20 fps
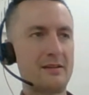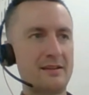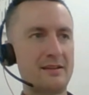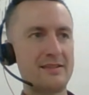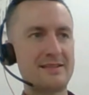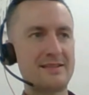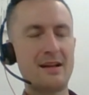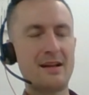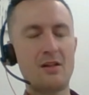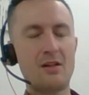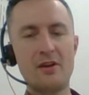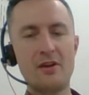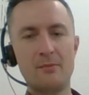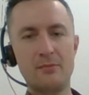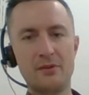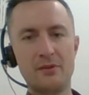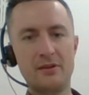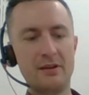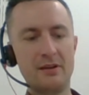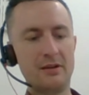sell
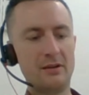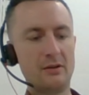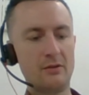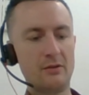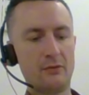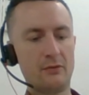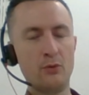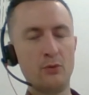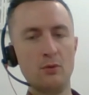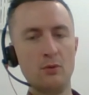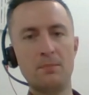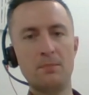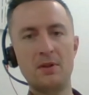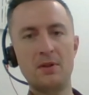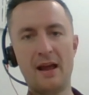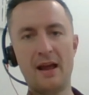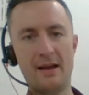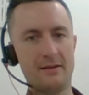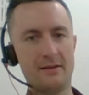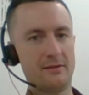them the full
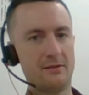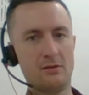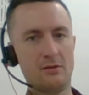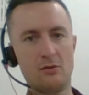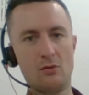plan,